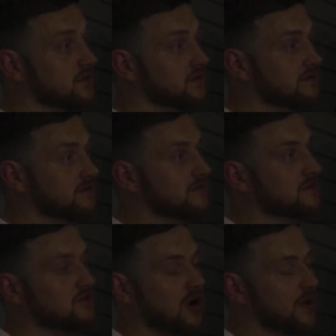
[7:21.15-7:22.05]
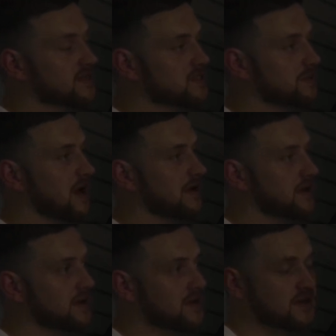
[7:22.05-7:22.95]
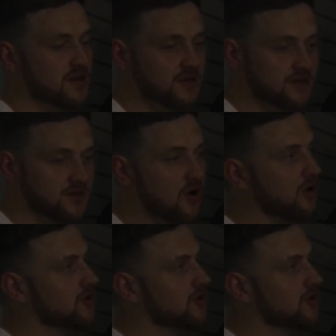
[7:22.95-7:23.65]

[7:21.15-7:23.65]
of comments about it. Mm. You're not gonna